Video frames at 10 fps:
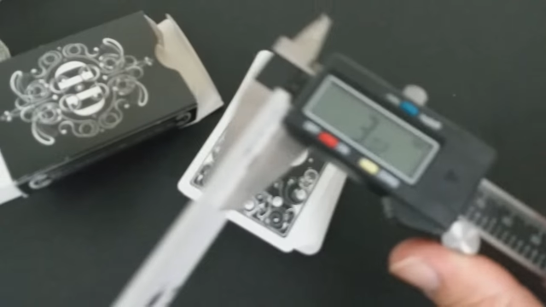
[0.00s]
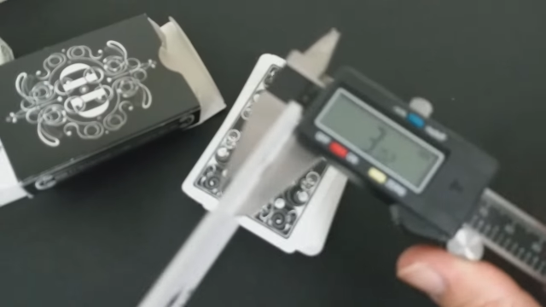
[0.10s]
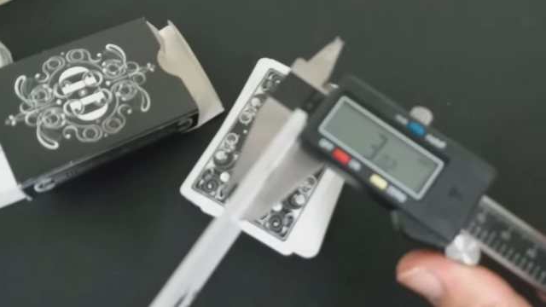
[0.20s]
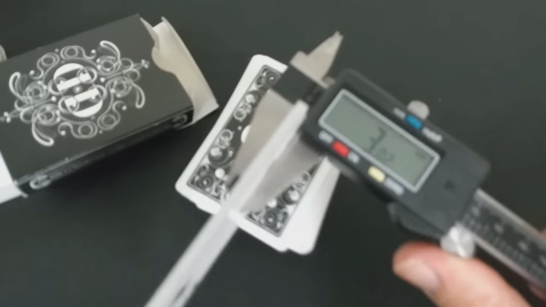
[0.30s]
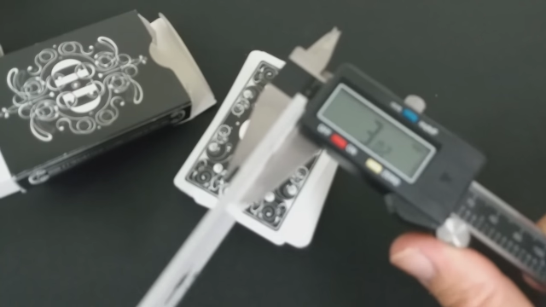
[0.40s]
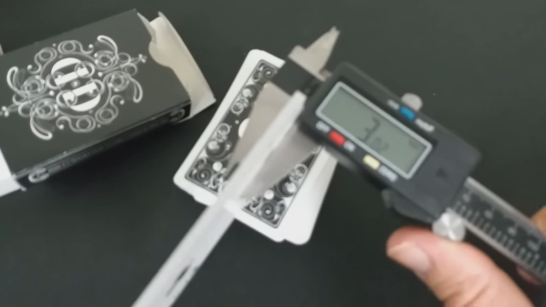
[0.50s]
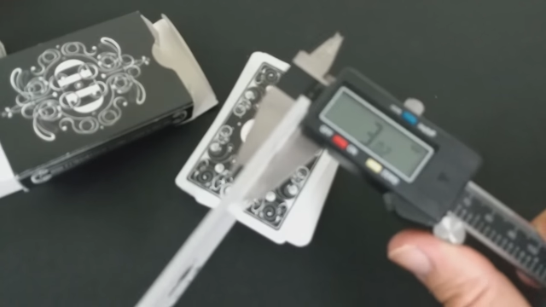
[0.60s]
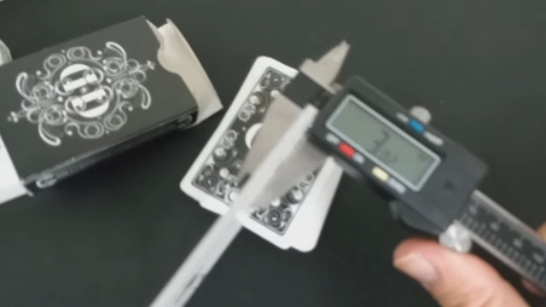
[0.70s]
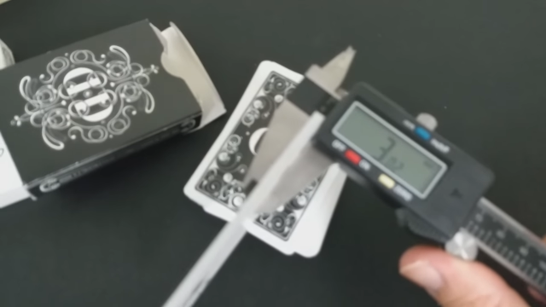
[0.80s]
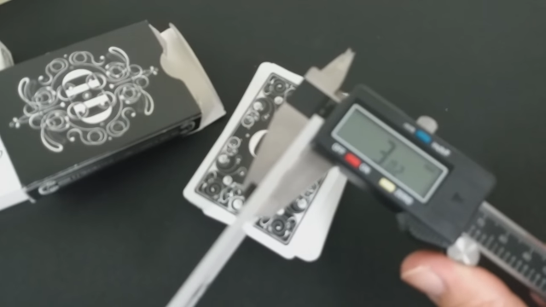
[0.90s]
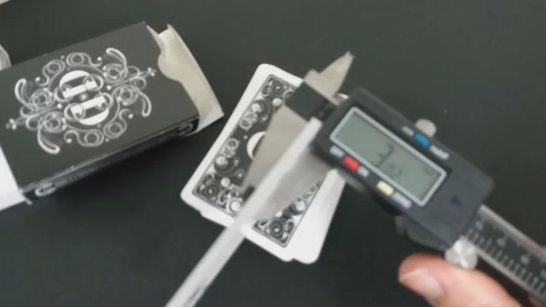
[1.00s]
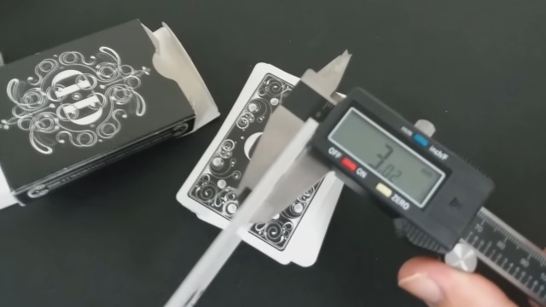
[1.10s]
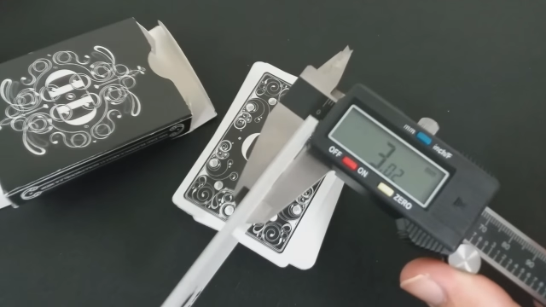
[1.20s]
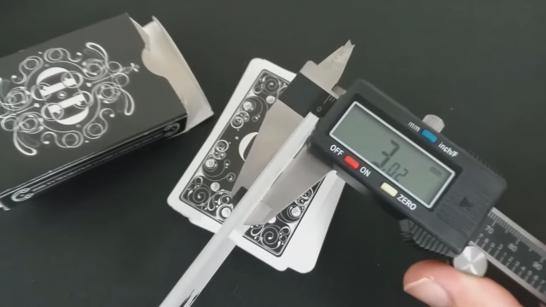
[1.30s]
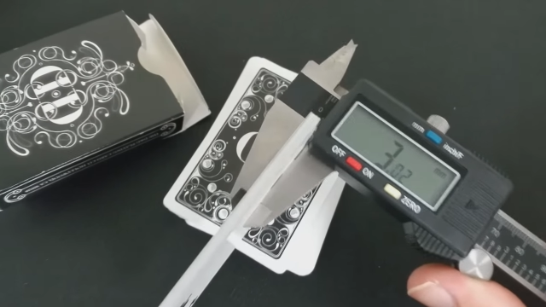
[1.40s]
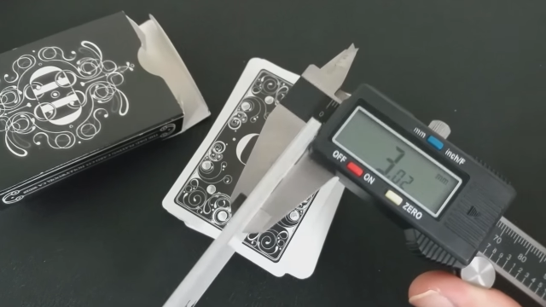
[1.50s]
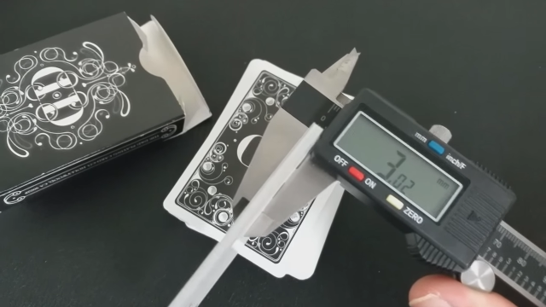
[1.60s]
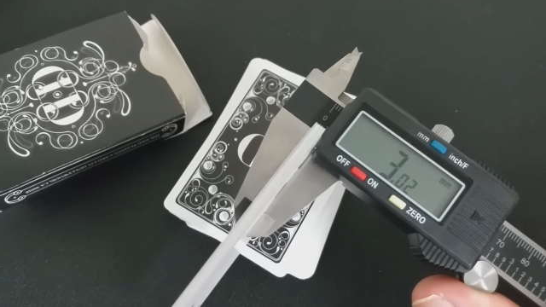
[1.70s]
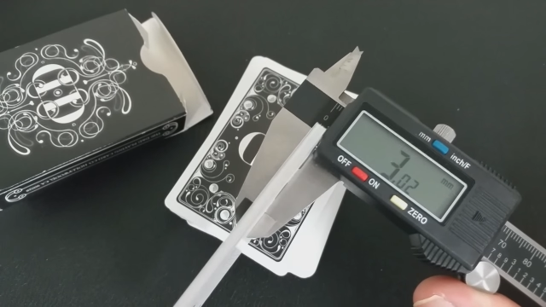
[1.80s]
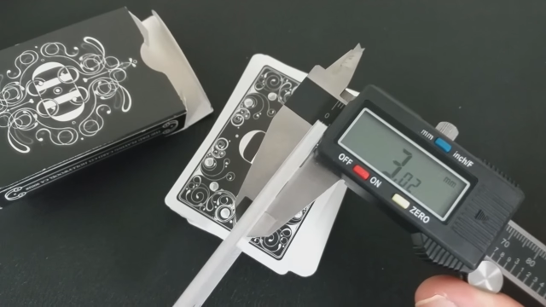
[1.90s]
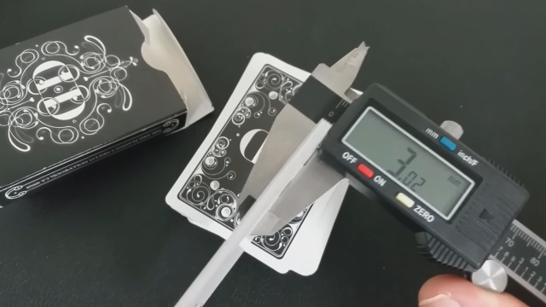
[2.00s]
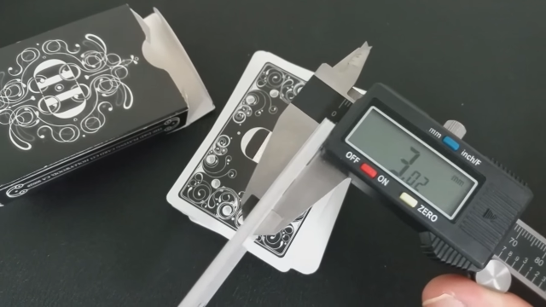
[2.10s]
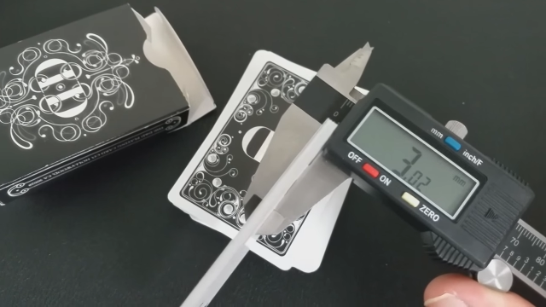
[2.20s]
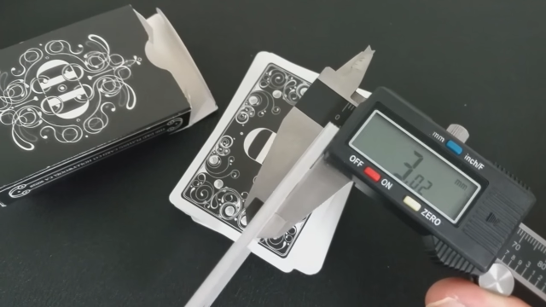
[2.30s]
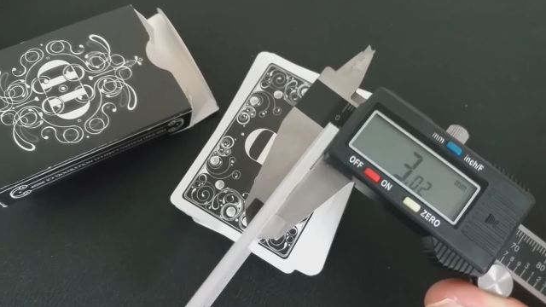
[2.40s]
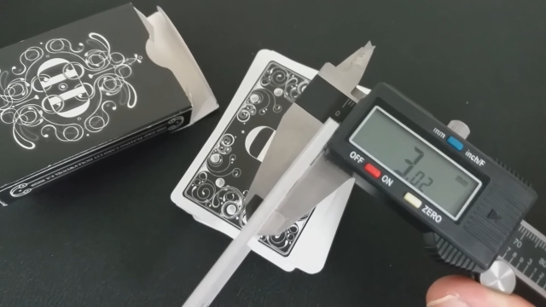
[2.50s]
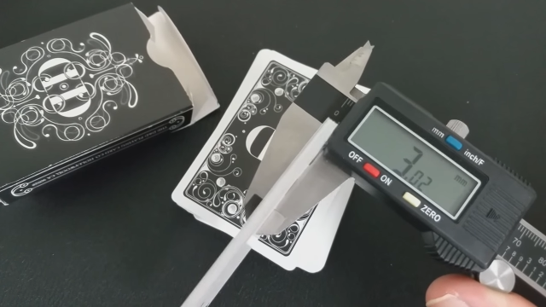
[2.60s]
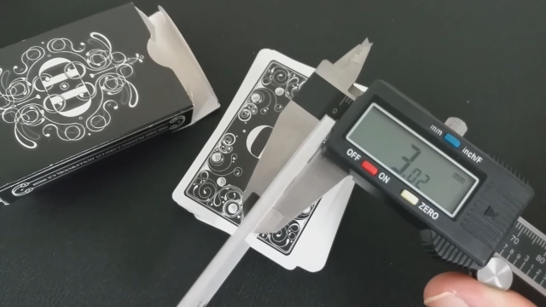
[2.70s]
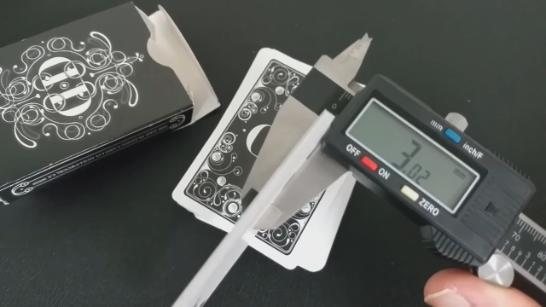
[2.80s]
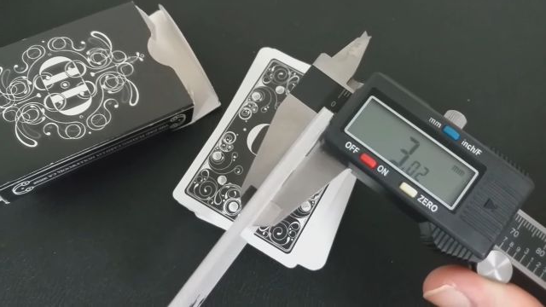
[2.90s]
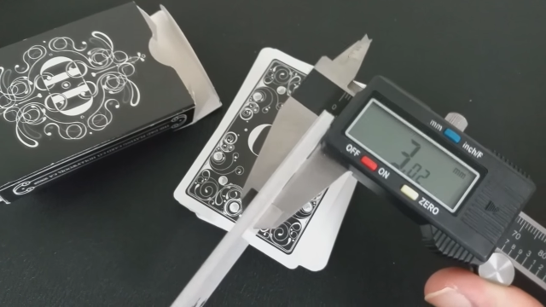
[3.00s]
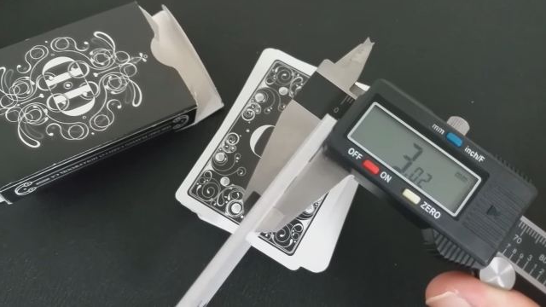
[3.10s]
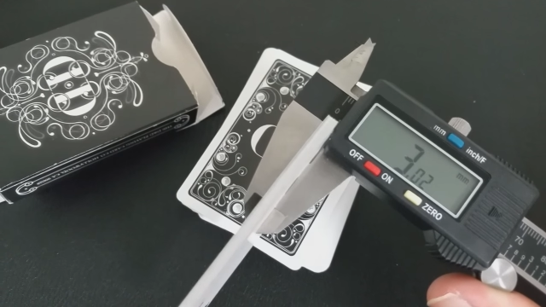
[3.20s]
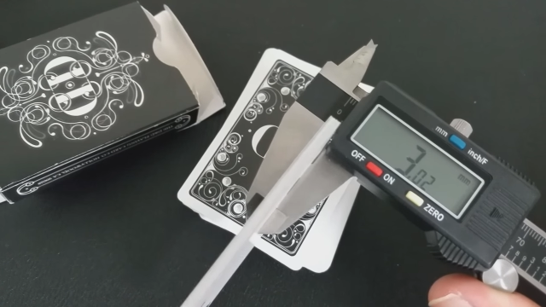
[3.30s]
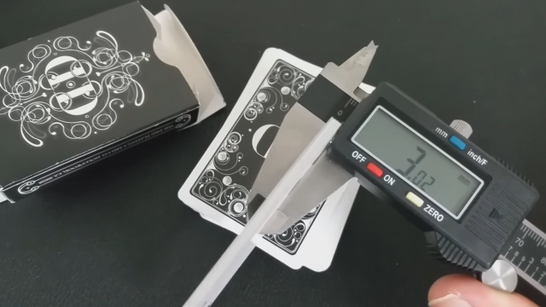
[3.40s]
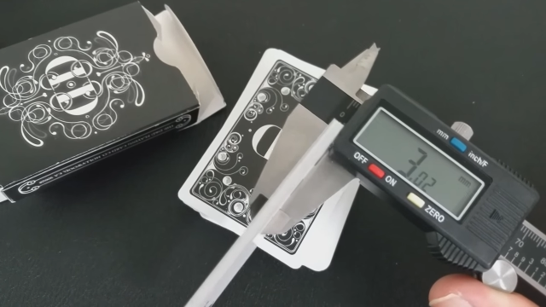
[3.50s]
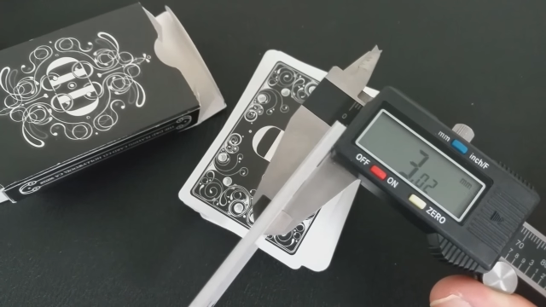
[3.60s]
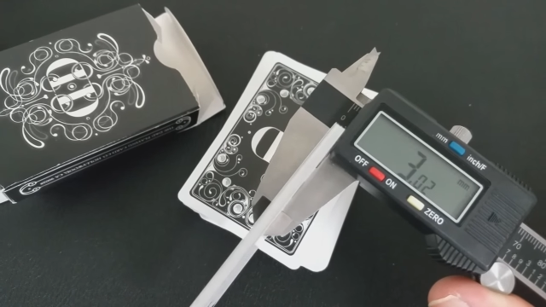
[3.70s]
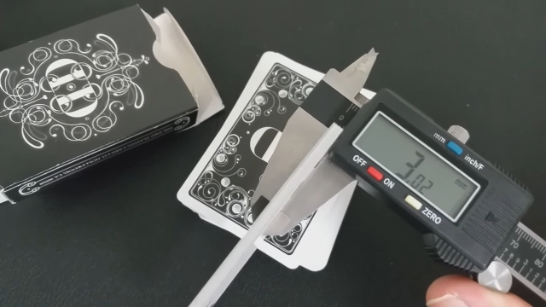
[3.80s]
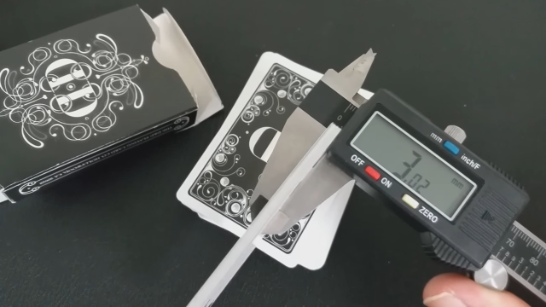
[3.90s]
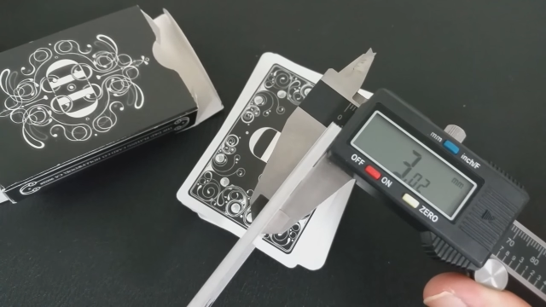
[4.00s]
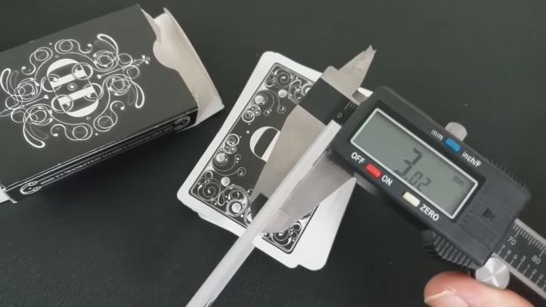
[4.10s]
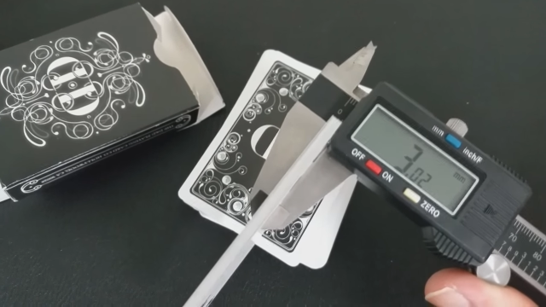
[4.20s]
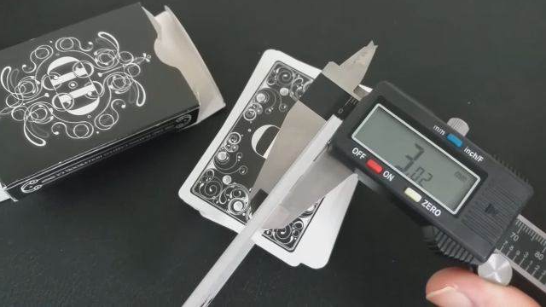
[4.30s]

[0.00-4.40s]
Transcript: No face is visible, so there are no lips to read.